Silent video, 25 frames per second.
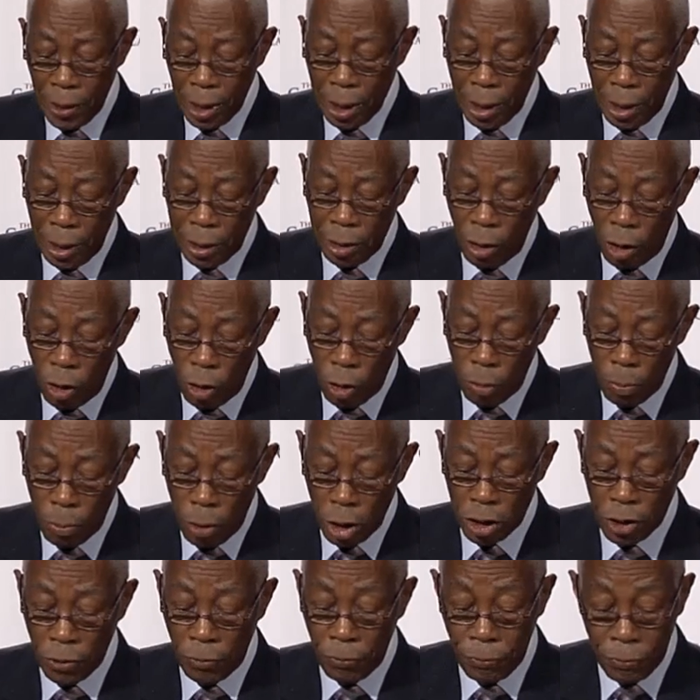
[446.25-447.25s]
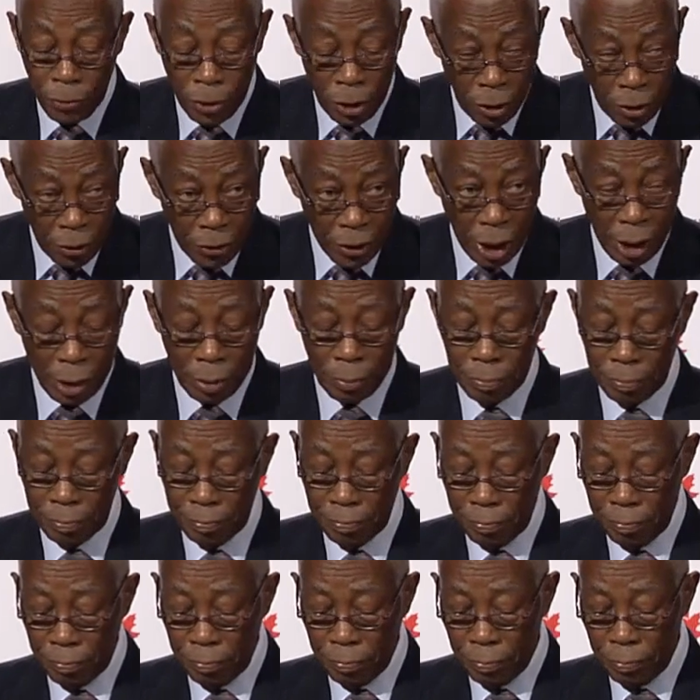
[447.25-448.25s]
and how much further
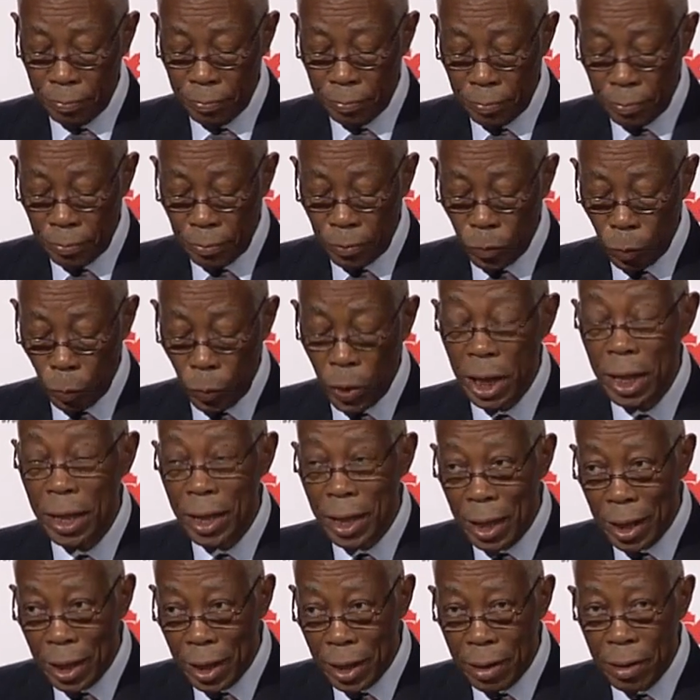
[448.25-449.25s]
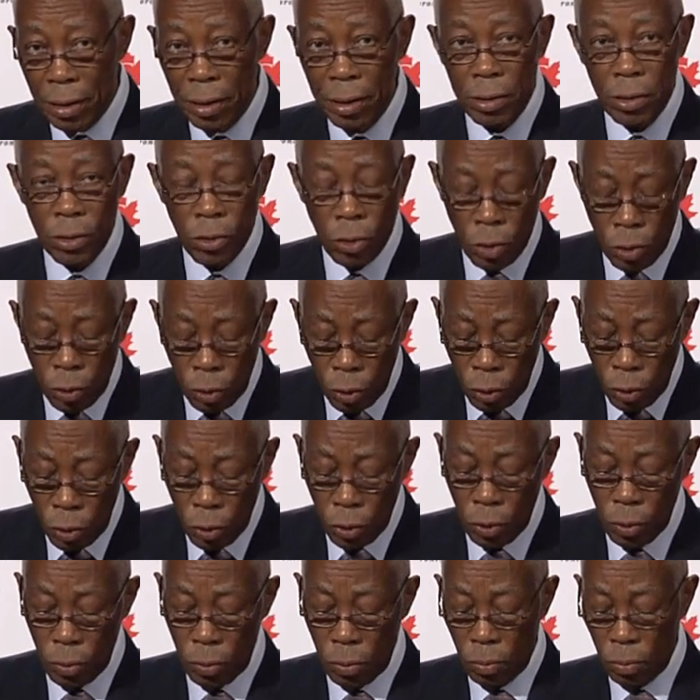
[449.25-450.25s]
we need to
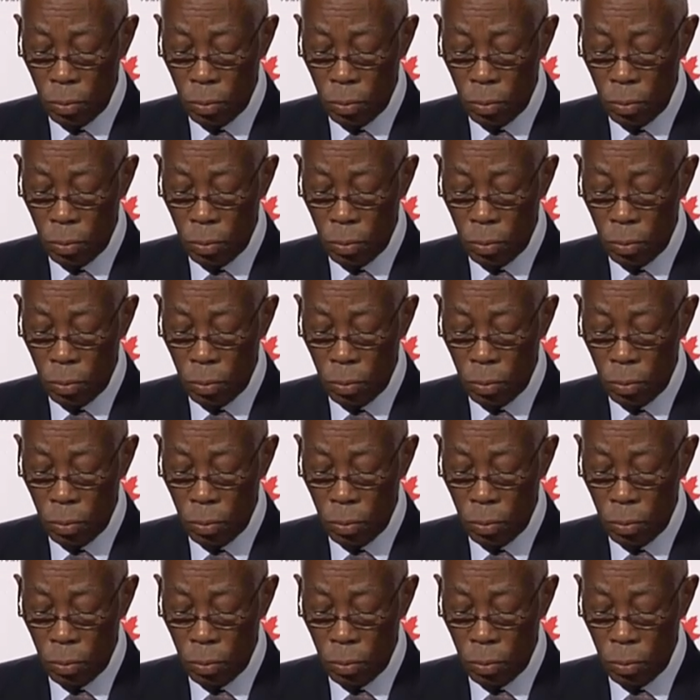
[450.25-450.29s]
go.